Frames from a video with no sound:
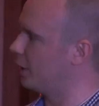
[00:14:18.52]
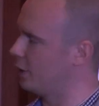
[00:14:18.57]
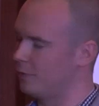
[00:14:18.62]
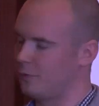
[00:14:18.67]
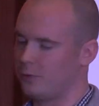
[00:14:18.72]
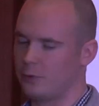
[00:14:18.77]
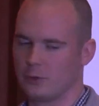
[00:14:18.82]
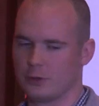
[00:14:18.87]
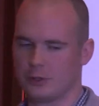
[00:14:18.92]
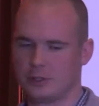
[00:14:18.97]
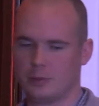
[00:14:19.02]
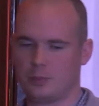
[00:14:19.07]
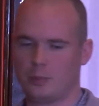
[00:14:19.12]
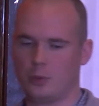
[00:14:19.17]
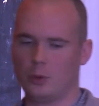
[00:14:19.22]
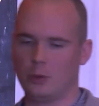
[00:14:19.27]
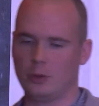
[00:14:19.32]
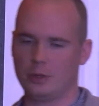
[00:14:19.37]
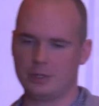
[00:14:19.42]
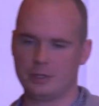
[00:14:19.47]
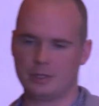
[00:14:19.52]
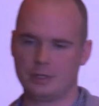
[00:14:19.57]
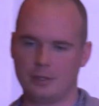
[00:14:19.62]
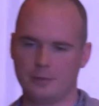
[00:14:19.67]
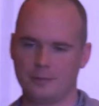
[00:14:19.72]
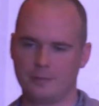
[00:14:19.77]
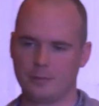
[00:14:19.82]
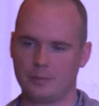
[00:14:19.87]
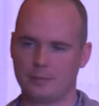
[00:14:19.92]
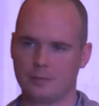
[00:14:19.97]
enforce the policy.
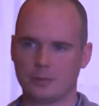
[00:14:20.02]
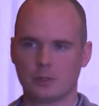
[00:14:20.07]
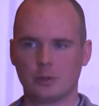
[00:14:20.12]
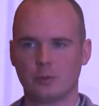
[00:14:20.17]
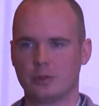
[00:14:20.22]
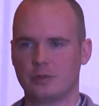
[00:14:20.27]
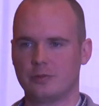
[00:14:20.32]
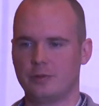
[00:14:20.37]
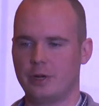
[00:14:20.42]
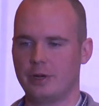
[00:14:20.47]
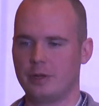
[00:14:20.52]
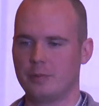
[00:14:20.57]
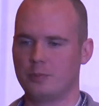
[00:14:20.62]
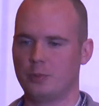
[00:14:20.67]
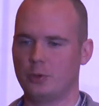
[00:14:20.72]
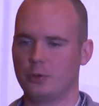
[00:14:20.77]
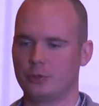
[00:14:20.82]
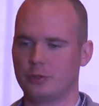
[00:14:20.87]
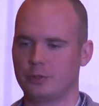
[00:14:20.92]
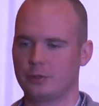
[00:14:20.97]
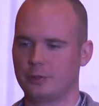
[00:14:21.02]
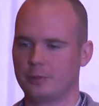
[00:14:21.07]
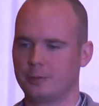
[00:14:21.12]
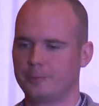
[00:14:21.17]
So it's very important.